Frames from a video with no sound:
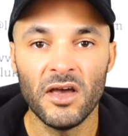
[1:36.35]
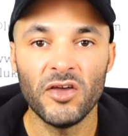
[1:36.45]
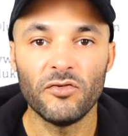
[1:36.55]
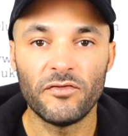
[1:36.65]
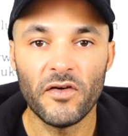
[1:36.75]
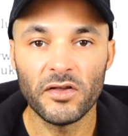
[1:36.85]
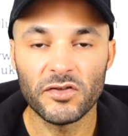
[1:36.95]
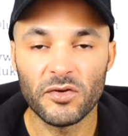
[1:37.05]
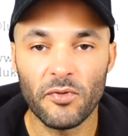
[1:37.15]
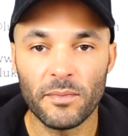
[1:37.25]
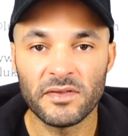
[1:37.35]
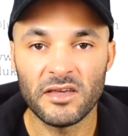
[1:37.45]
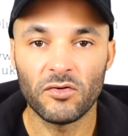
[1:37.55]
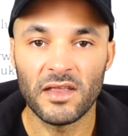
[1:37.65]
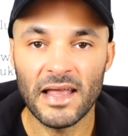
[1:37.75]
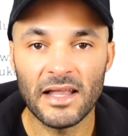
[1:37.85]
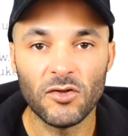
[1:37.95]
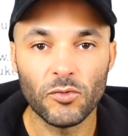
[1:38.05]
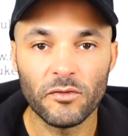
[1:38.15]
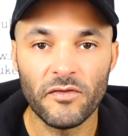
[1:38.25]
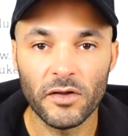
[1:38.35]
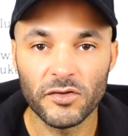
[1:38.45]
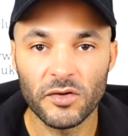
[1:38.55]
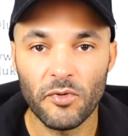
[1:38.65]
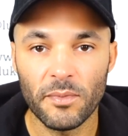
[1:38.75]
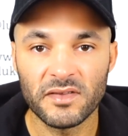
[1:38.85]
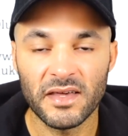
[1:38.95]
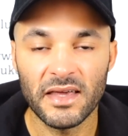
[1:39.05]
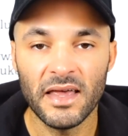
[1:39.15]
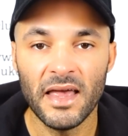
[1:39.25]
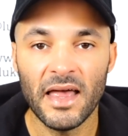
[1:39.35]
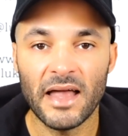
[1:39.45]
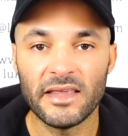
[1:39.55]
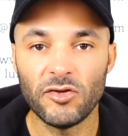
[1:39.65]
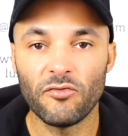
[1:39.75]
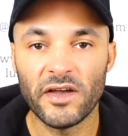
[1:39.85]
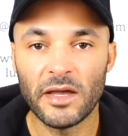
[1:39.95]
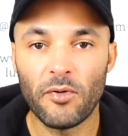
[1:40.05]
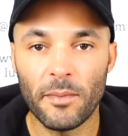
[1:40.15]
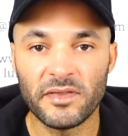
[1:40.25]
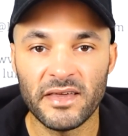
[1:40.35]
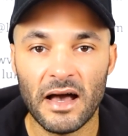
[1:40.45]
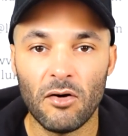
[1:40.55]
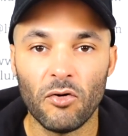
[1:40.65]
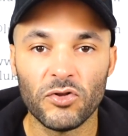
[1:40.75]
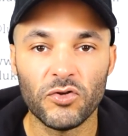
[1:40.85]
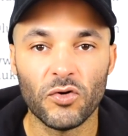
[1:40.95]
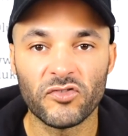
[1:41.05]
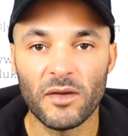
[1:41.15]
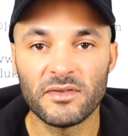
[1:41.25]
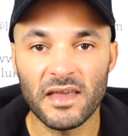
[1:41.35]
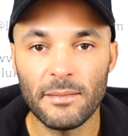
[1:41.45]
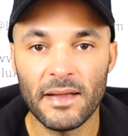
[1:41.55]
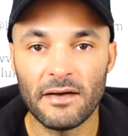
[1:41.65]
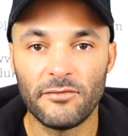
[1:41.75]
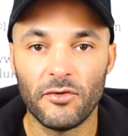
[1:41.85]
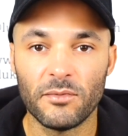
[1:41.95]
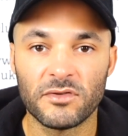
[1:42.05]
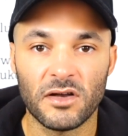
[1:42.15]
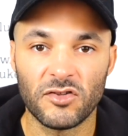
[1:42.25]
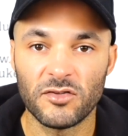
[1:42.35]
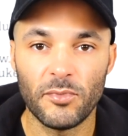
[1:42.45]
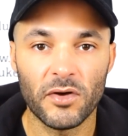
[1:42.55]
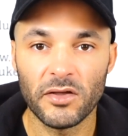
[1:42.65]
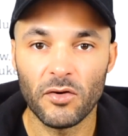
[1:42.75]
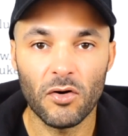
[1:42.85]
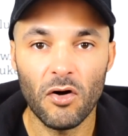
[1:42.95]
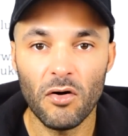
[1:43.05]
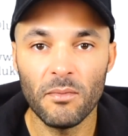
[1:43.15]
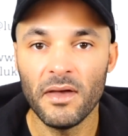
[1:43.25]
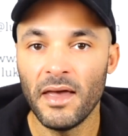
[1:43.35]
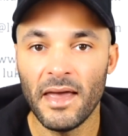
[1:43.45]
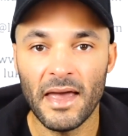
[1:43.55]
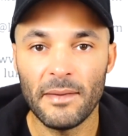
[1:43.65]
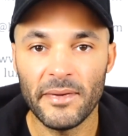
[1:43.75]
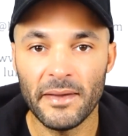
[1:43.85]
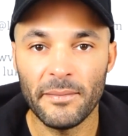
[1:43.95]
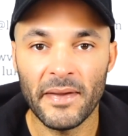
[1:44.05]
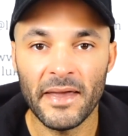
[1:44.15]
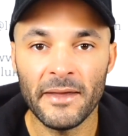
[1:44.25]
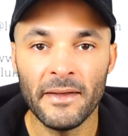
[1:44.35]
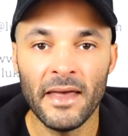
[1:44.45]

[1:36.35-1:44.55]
You'll furnish the property, or the landlord will furnish the property, and then you'll rent the property out on short-term stay platforms such as booking.com, Airbnb,